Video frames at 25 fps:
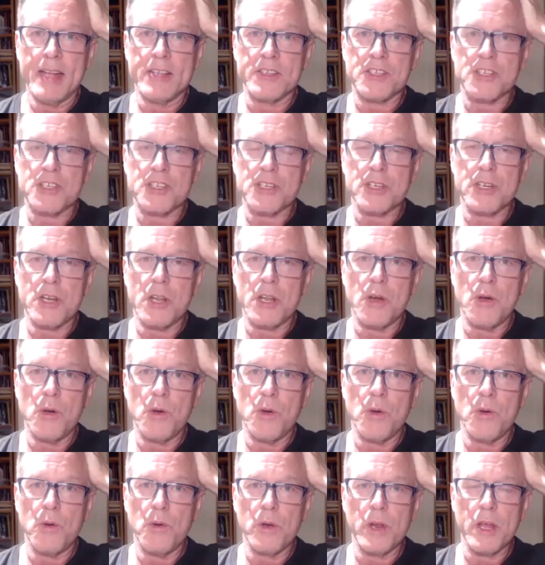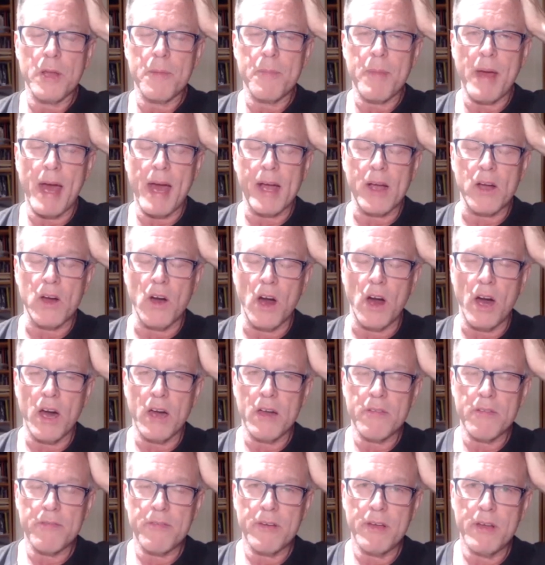and slowly back
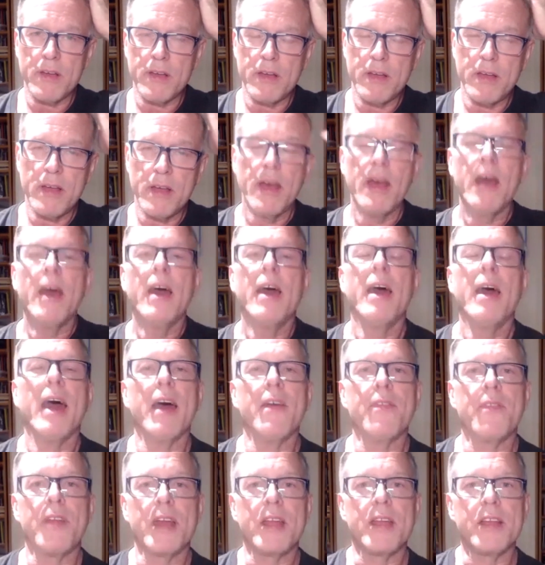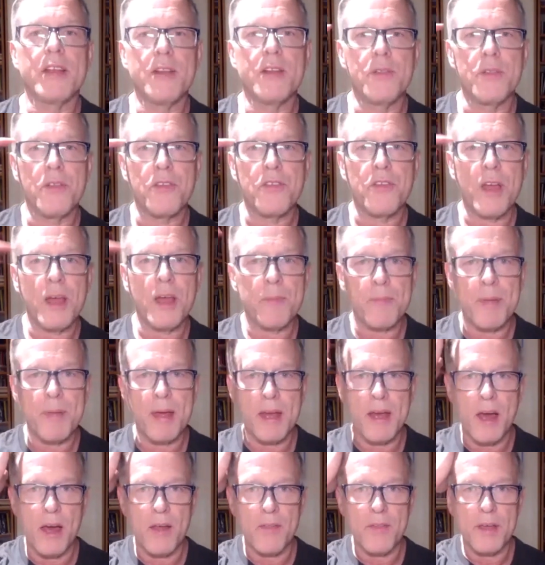off. And then you do the same
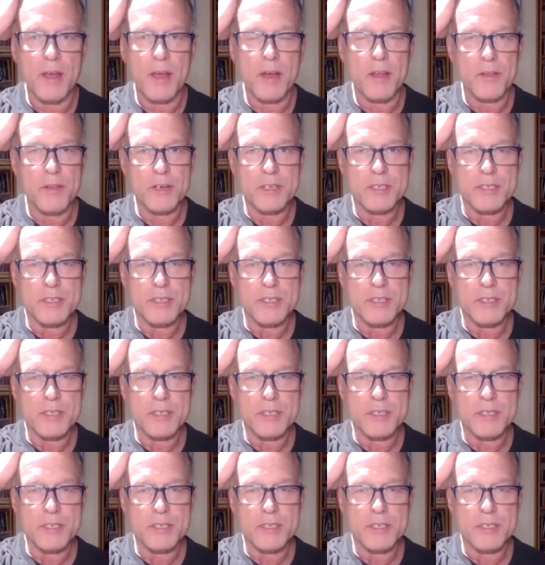thing on the other